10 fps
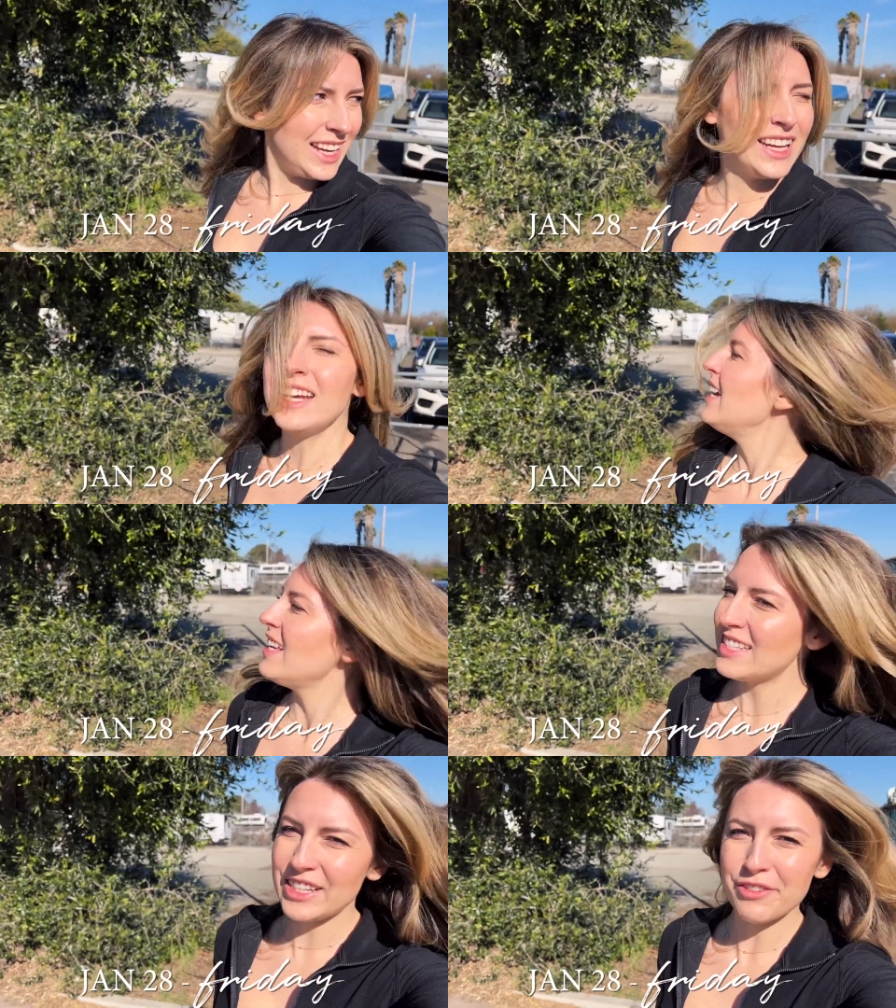It
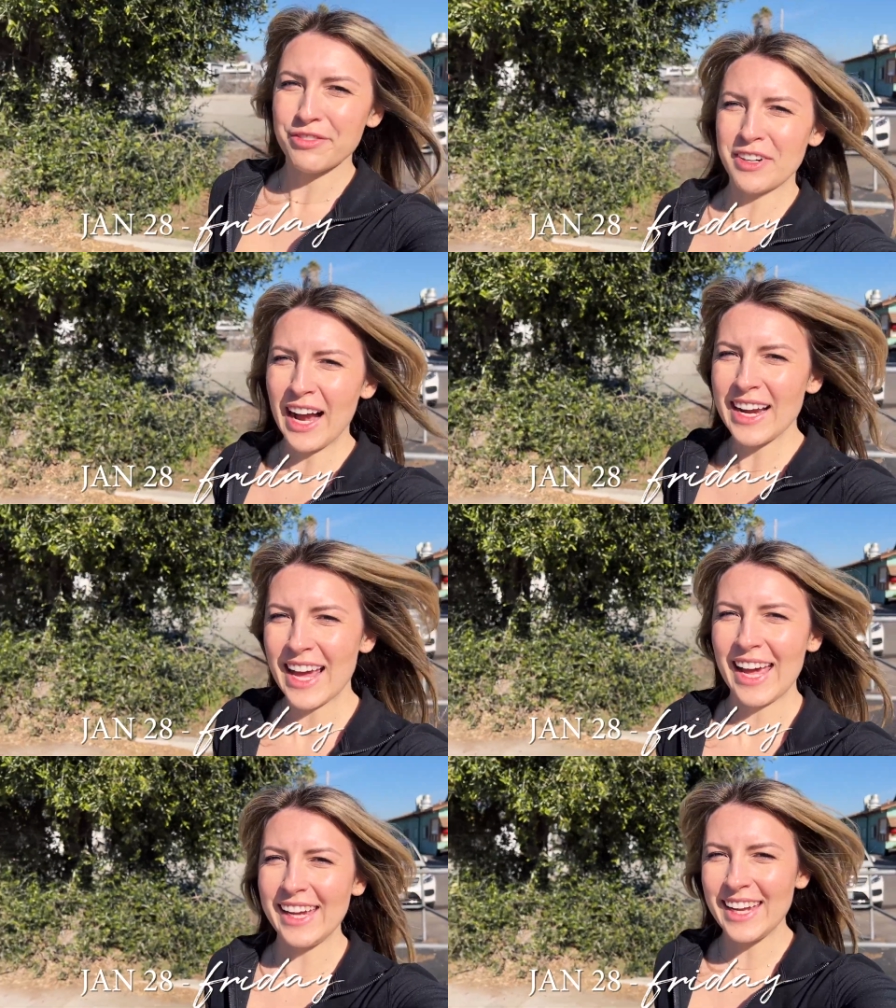is
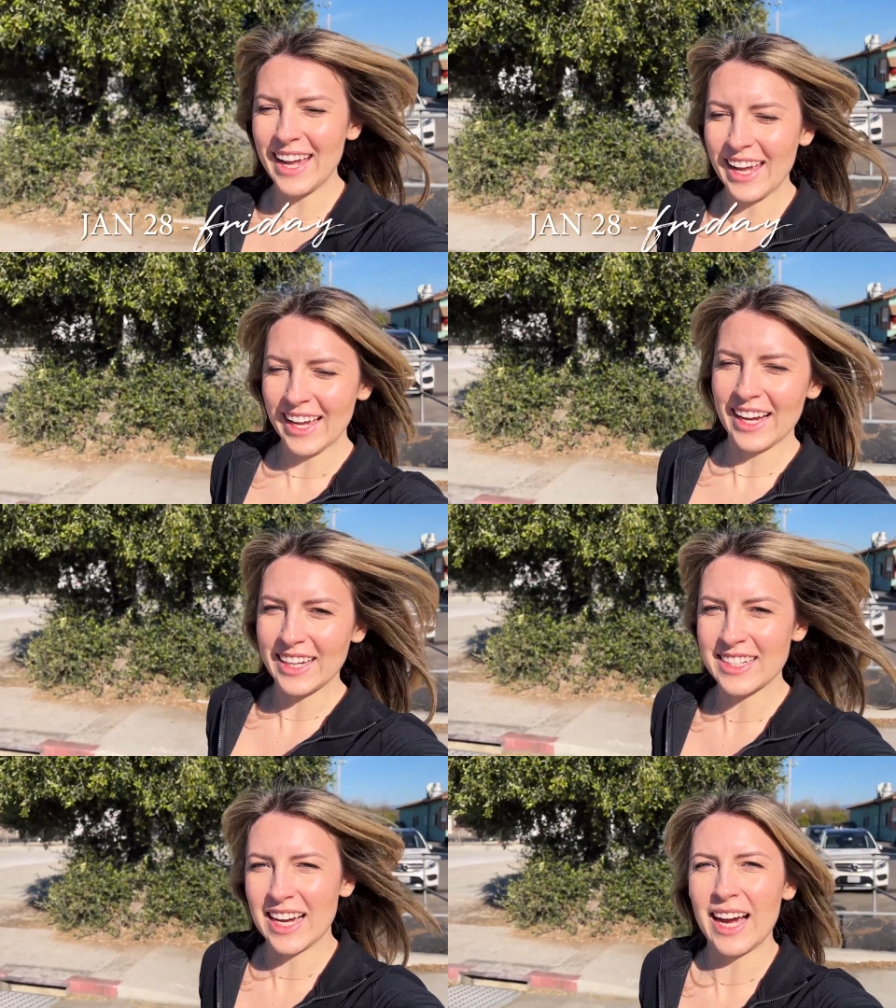Friday,
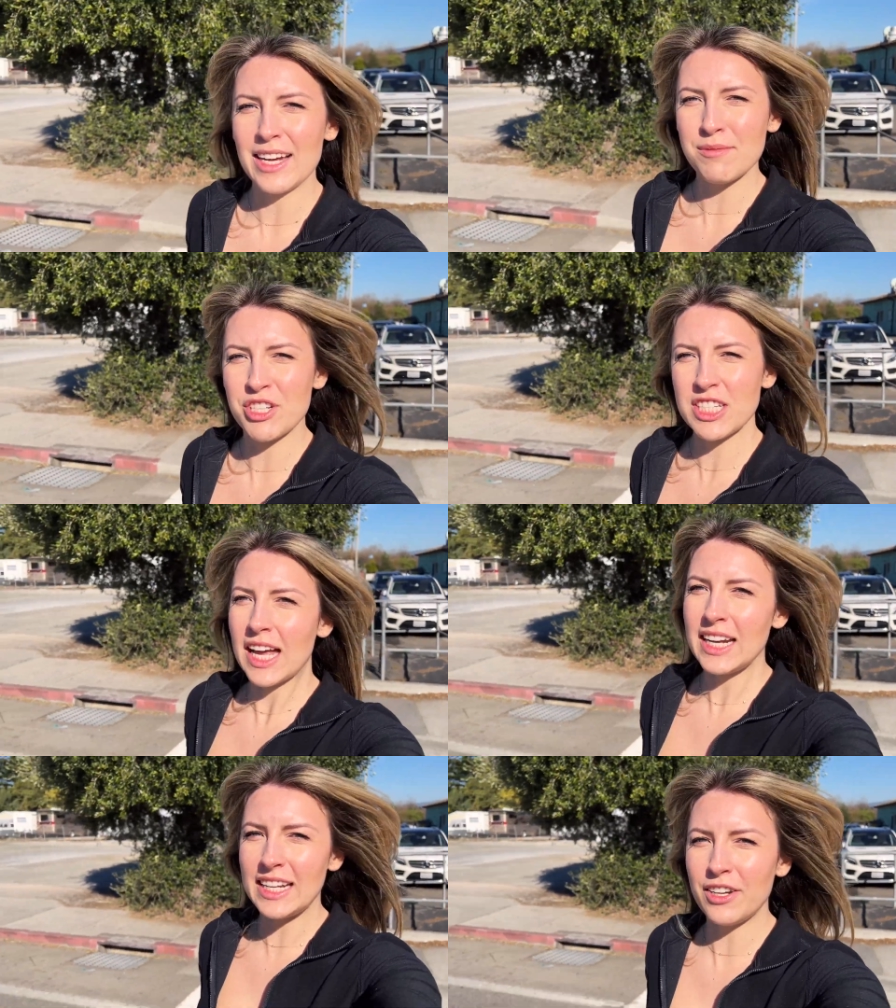and I am just
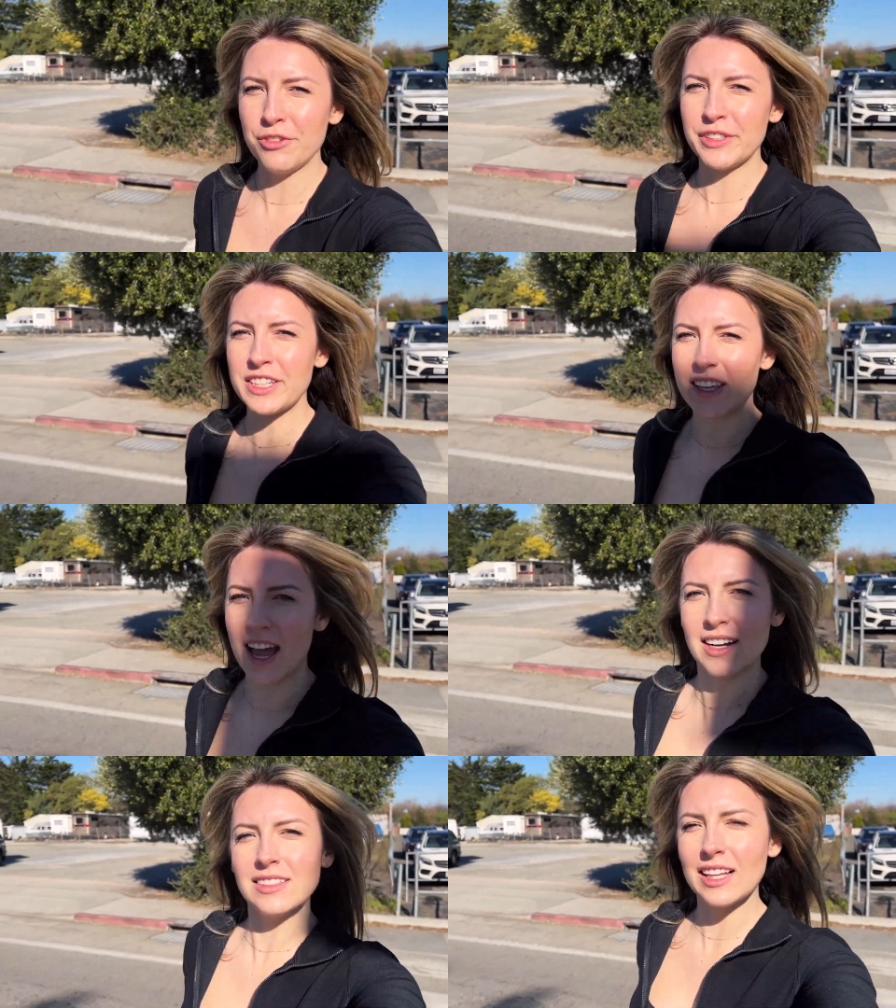headed over to
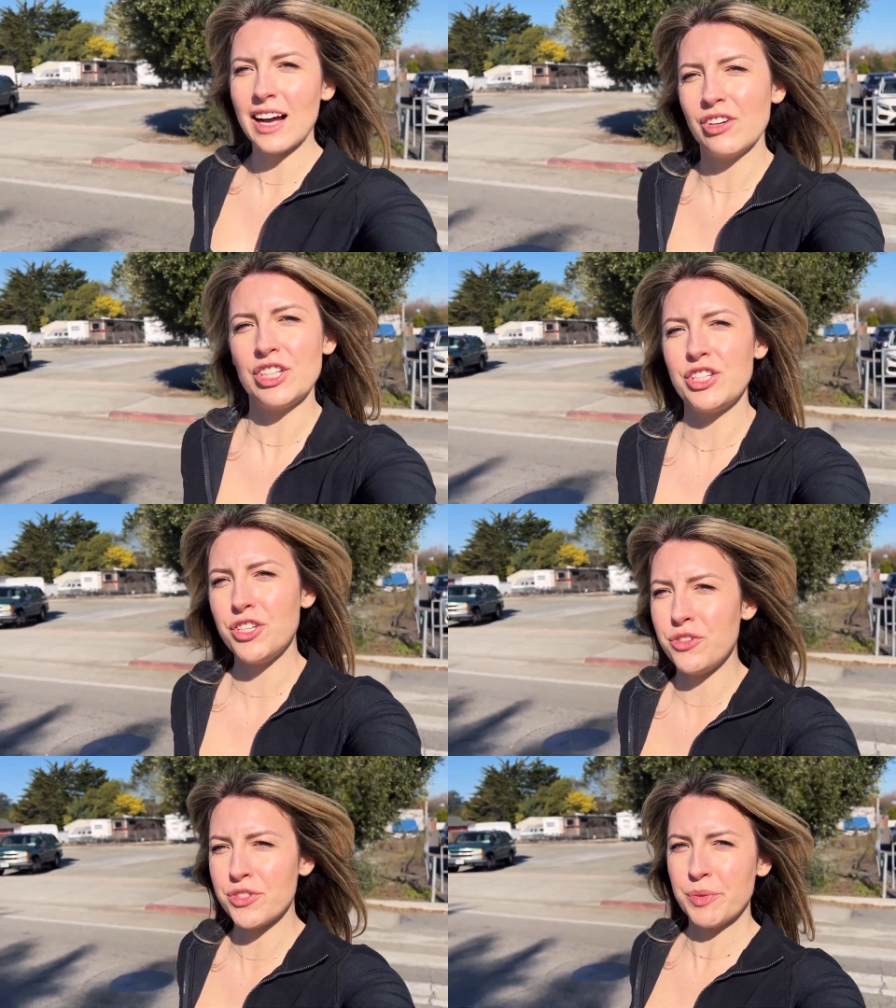Cat and Cloud
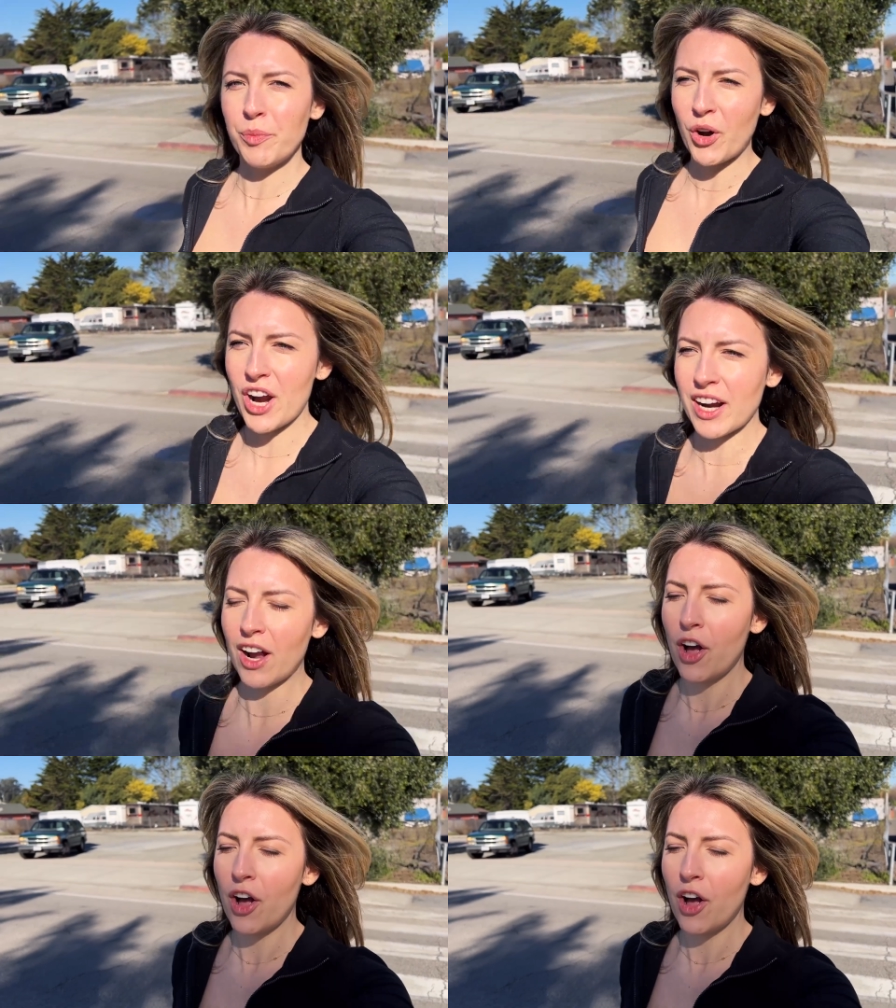to do some work.